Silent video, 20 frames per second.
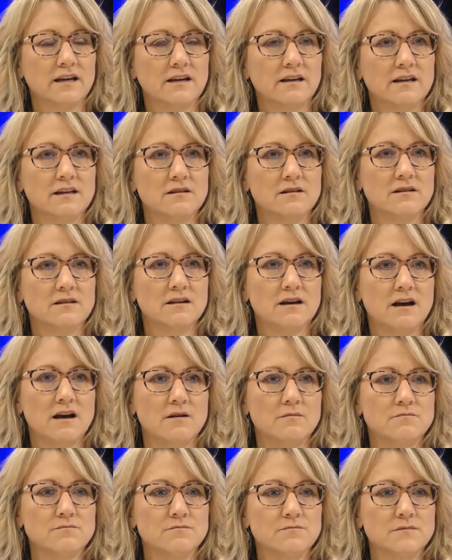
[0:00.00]
can
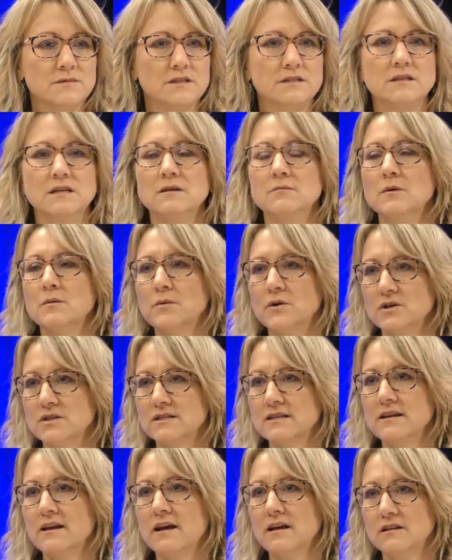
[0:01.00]
deem a
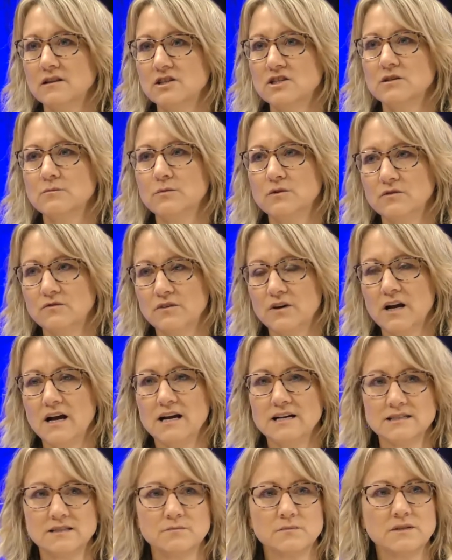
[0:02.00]
person eligible for
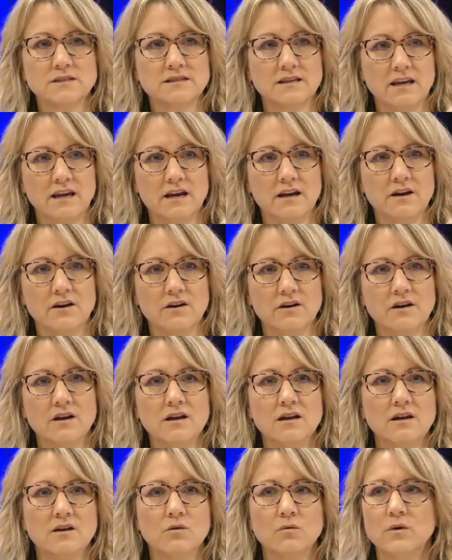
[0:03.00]
hospice care,
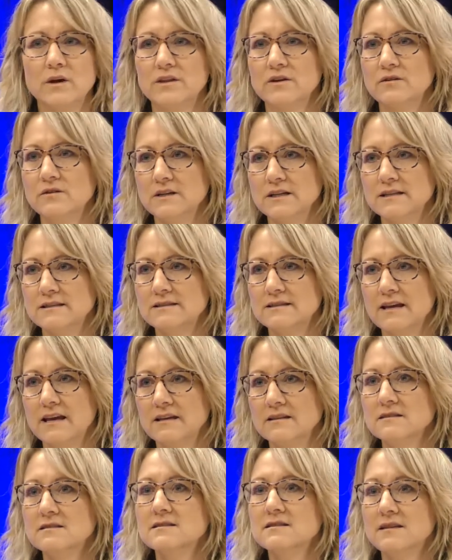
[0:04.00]
whether it's
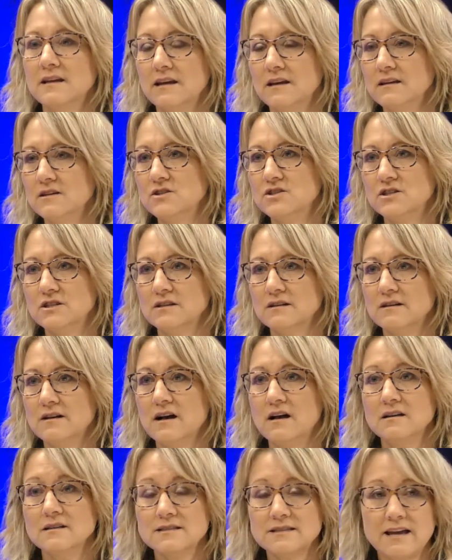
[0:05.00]
end-stage
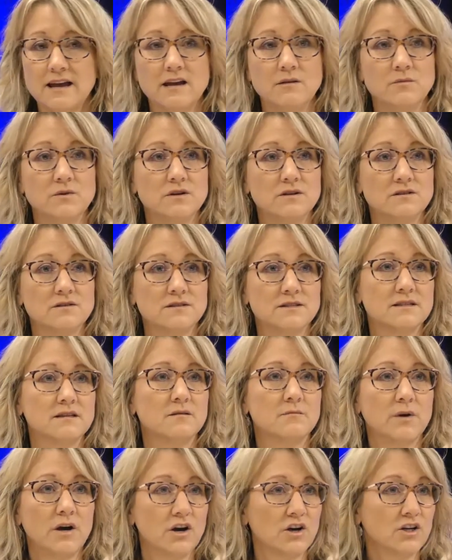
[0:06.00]
Alzheimer's,
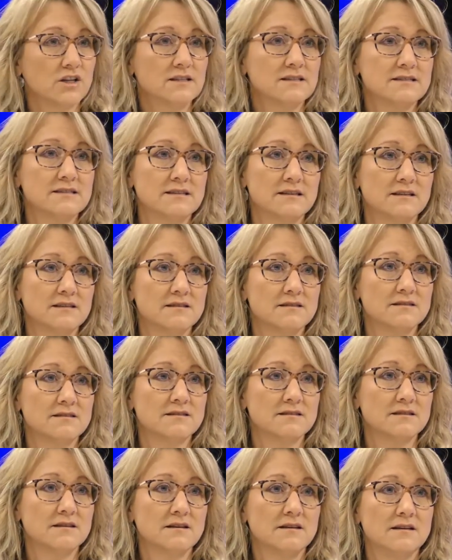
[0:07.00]

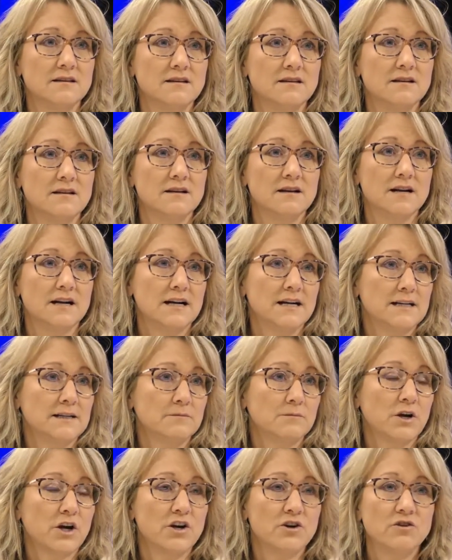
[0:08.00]
Parkinson's,
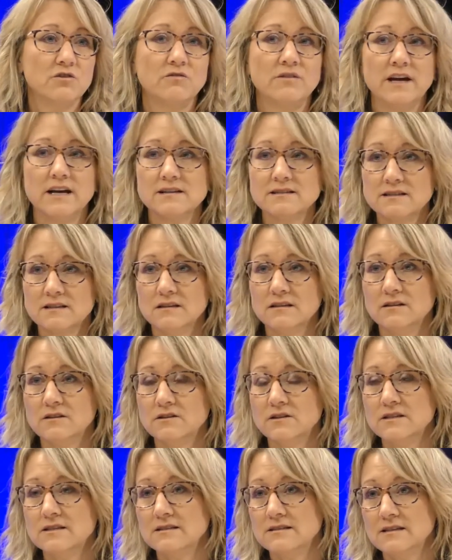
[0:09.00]

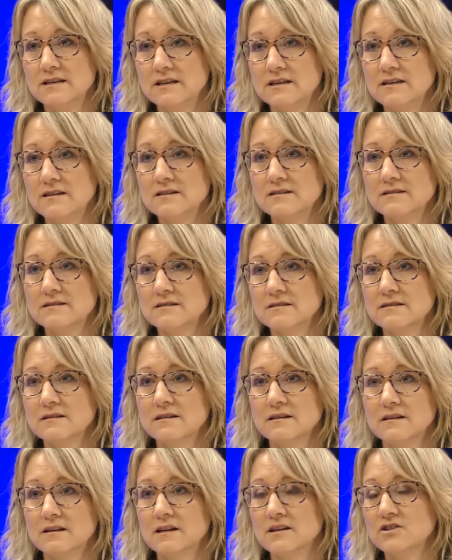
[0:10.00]
cardiovascular disease,
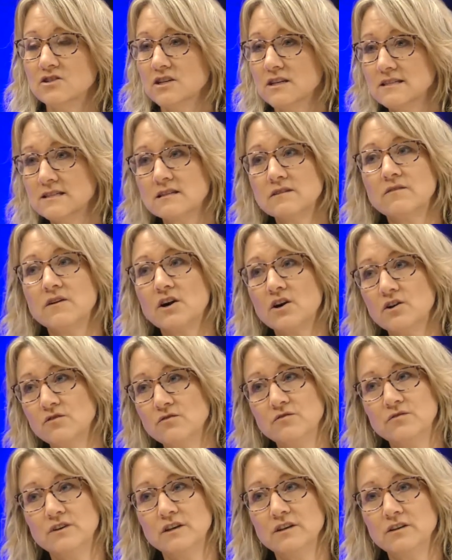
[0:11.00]
congestive
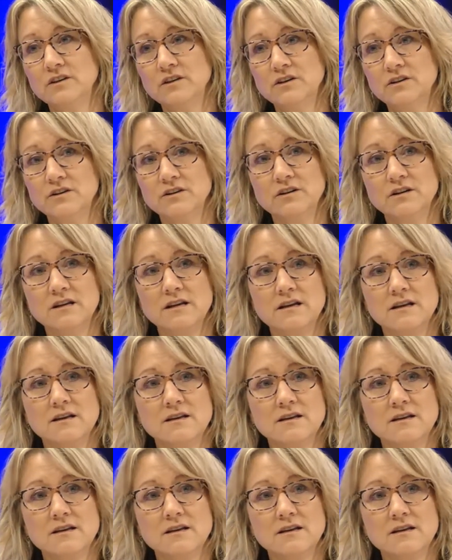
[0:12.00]
heart failure.